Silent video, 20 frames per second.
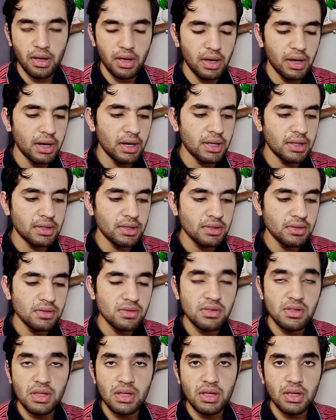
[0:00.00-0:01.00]
This
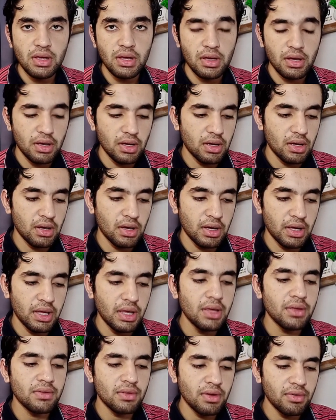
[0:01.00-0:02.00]
is the
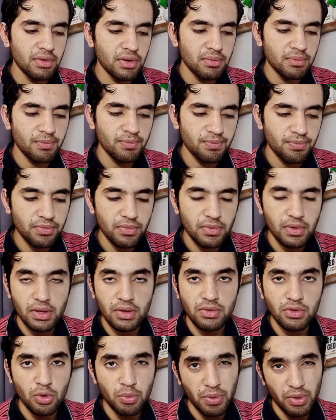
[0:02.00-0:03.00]
he has given
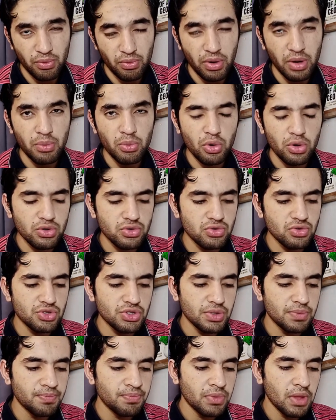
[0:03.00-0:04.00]
0.1 molar
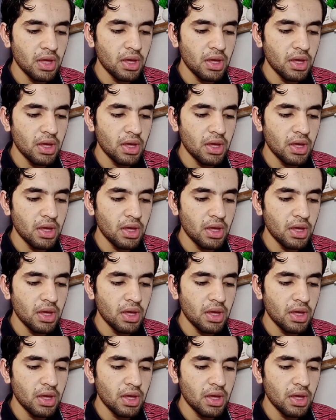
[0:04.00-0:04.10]
solution.